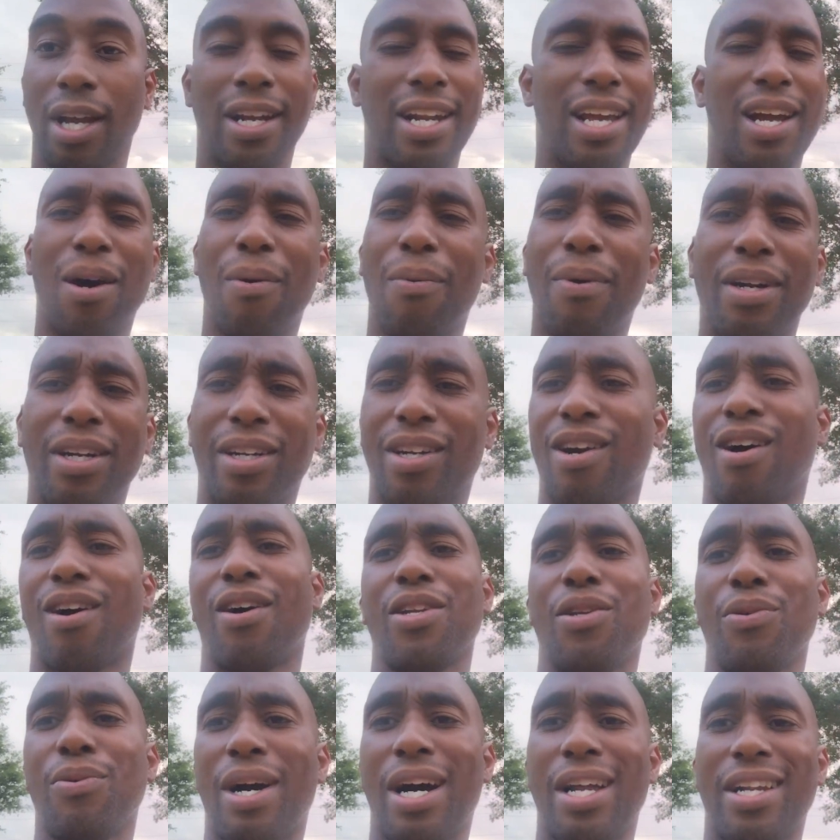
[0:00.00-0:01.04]
They don't want to
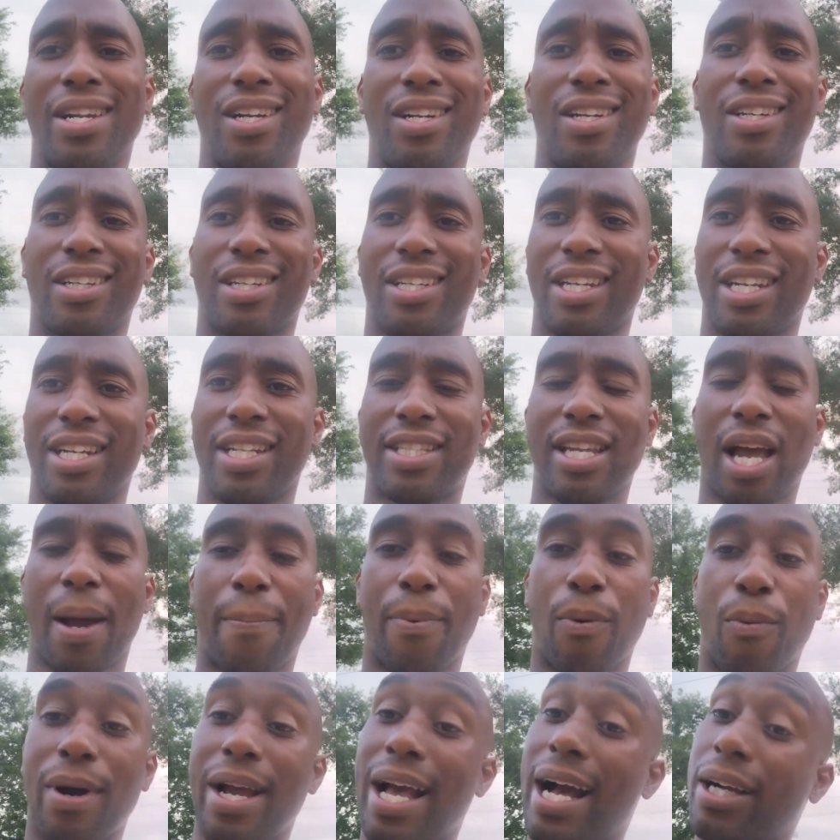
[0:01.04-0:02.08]
call you out there looking any
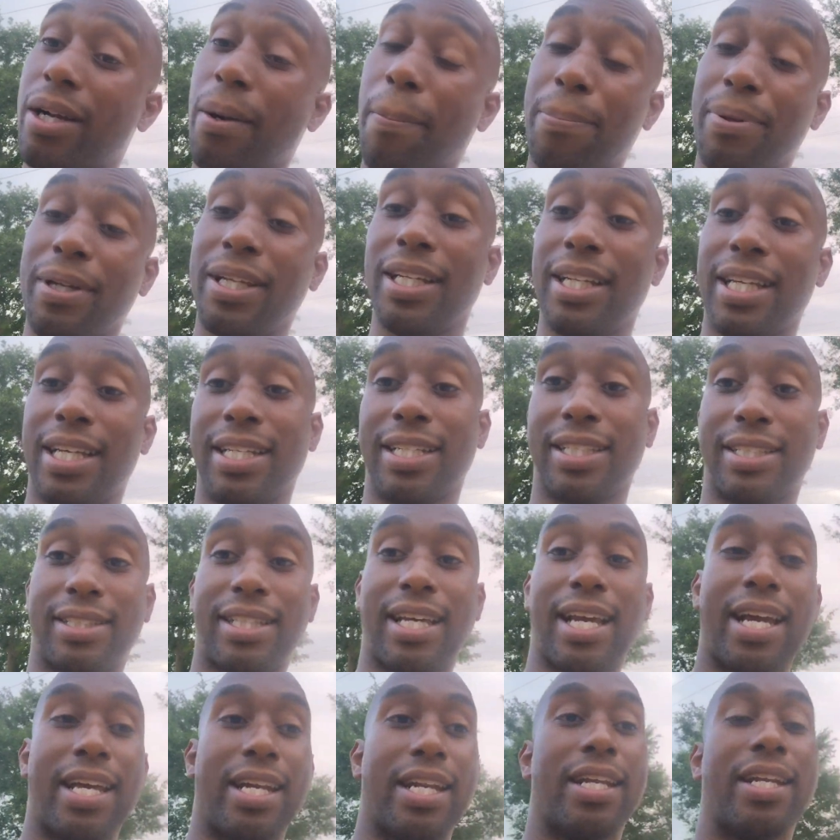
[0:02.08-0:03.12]
type of way. I completely
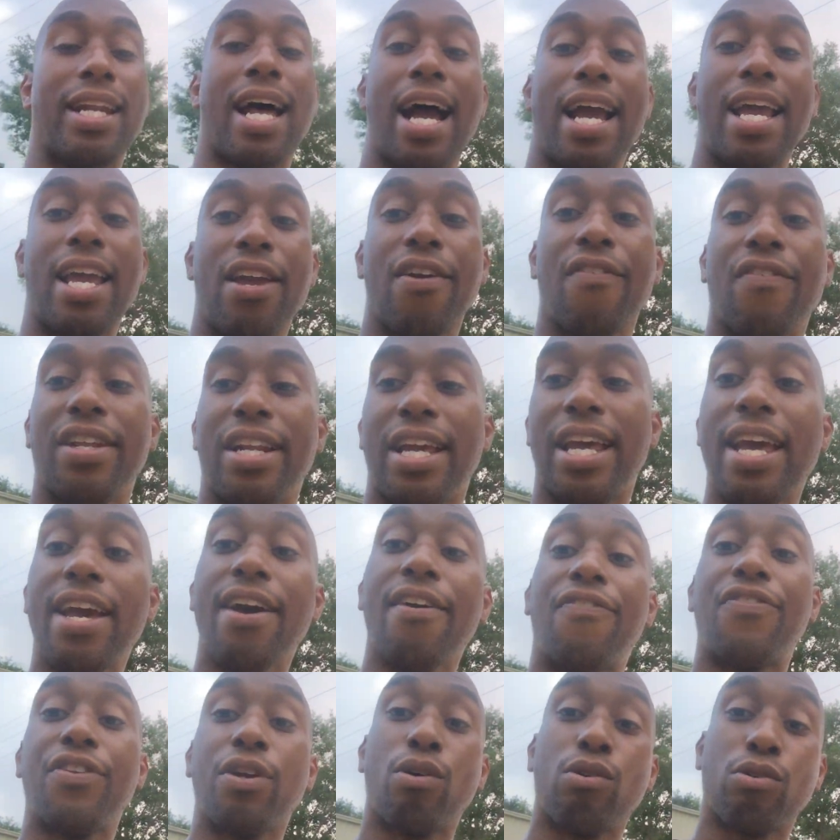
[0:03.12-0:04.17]
understand it. Now, even
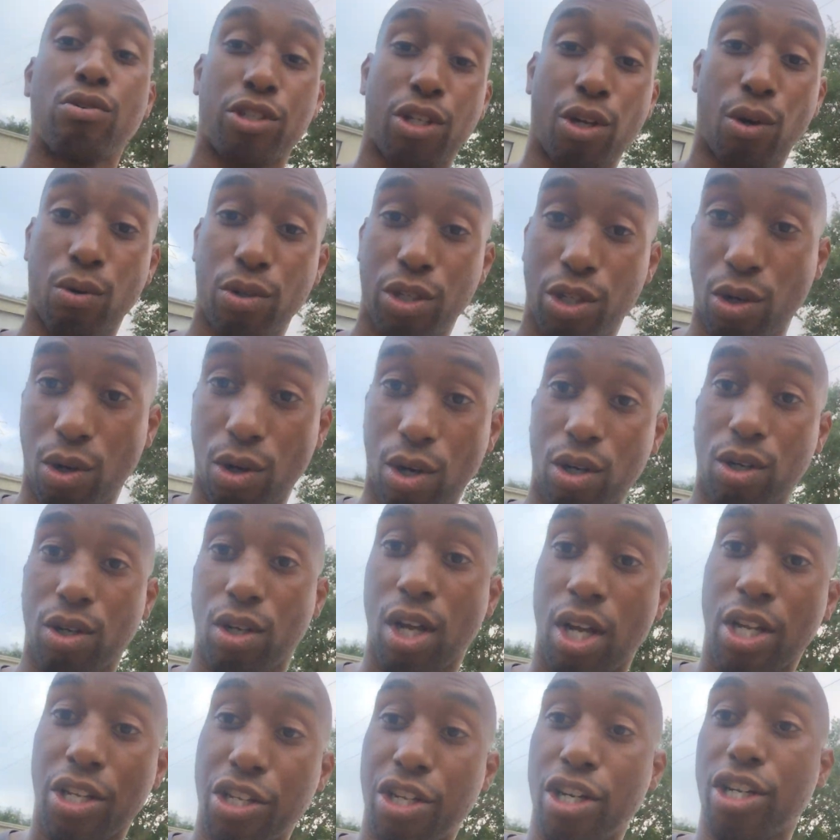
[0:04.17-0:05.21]
if your your your
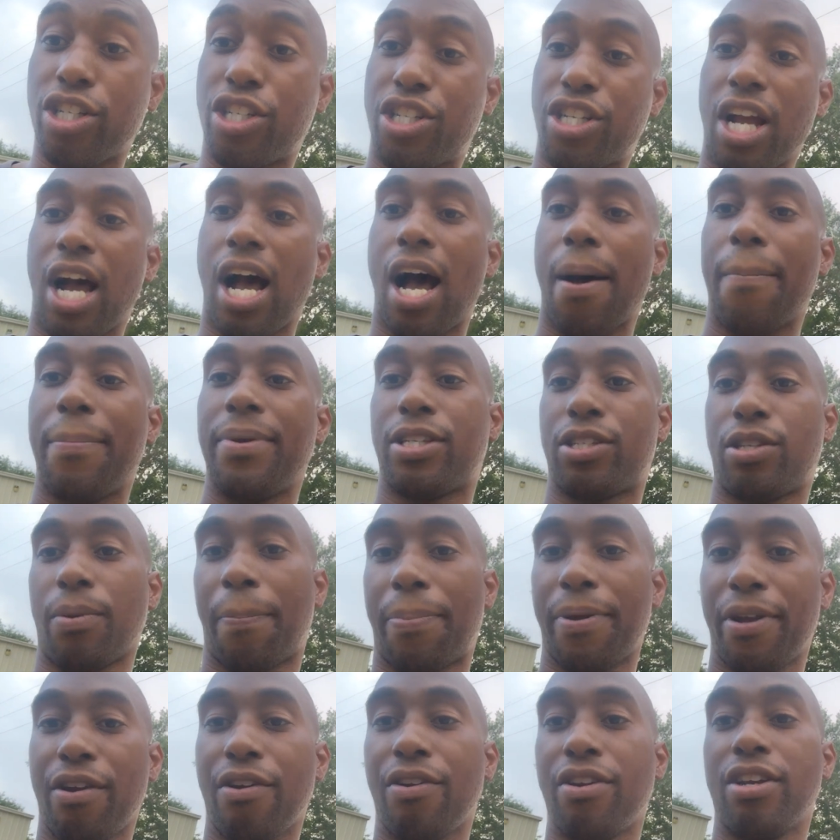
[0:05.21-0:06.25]
your job is
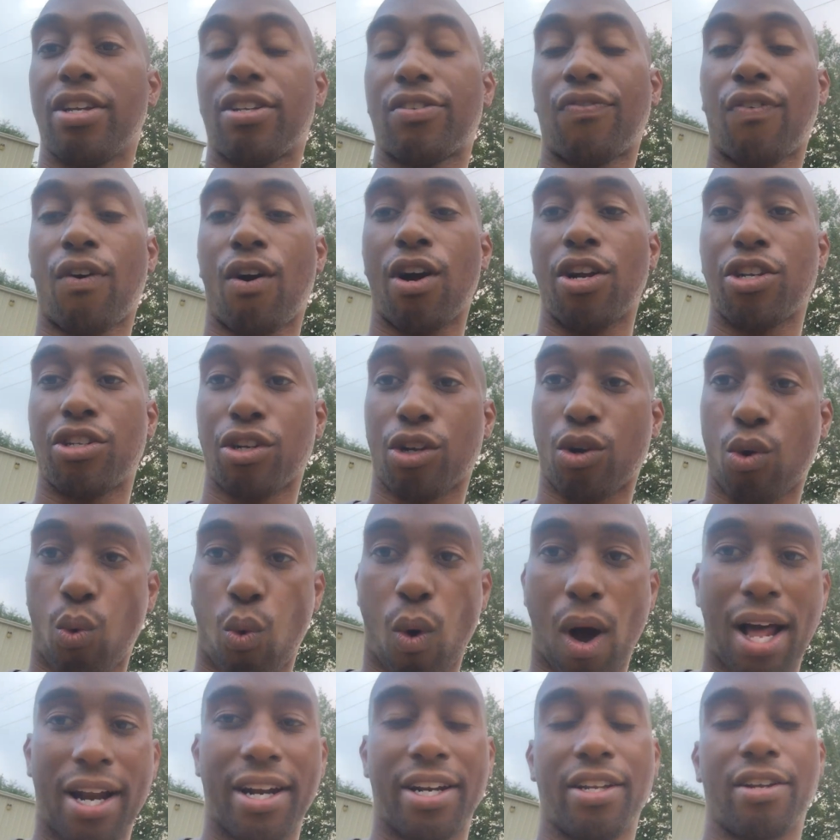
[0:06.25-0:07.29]
superior as far as your
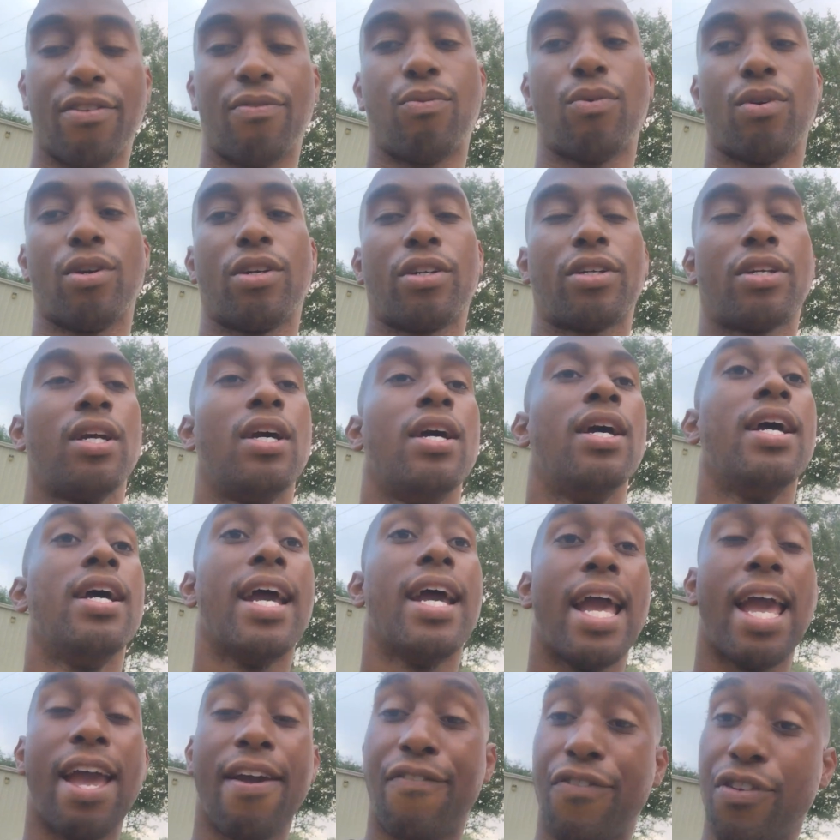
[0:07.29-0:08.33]
quality of work,
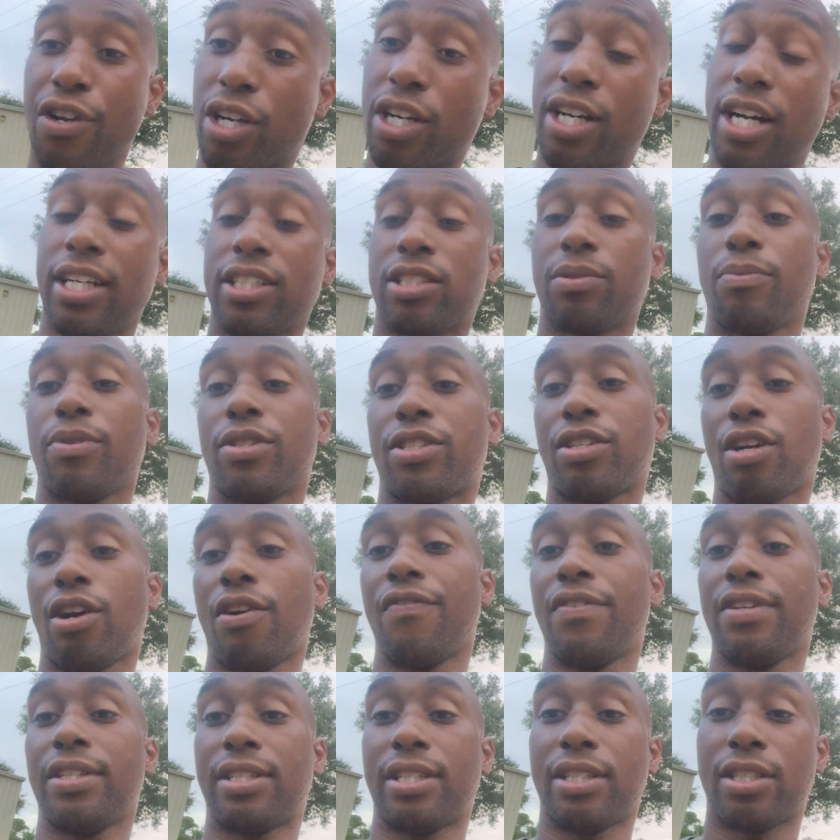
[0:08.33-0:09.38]
if your customer
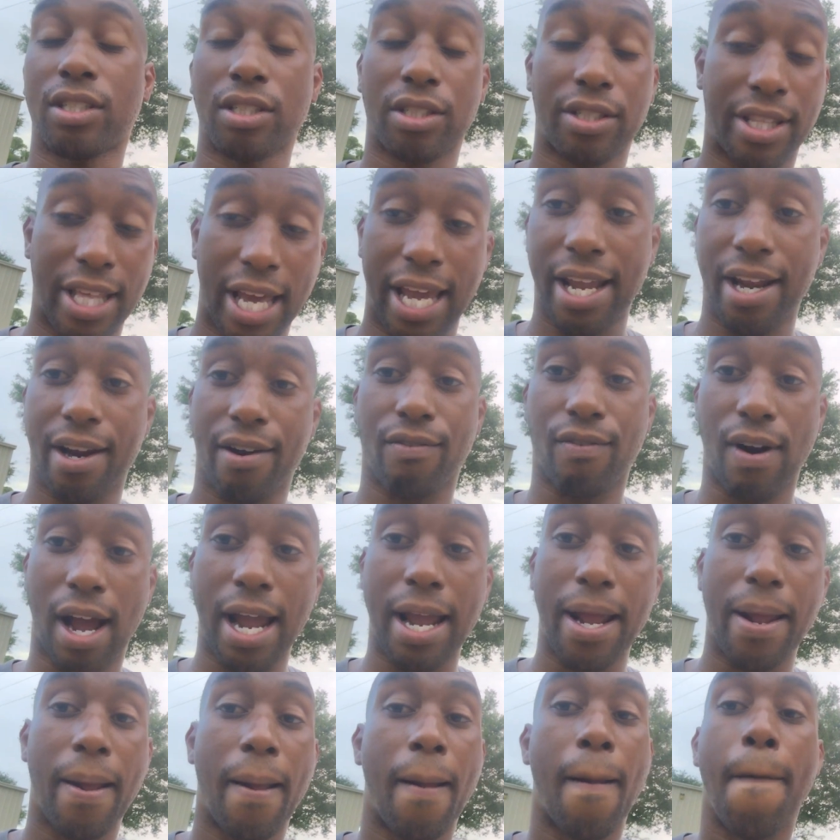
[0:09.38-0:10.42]
service is there,
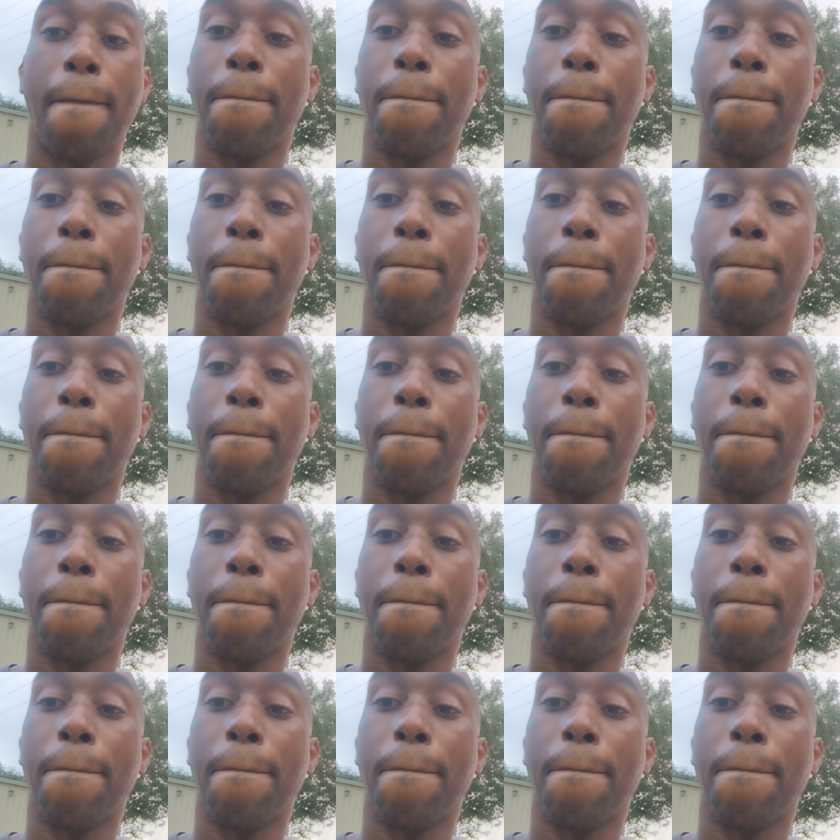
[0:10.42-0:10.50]
right?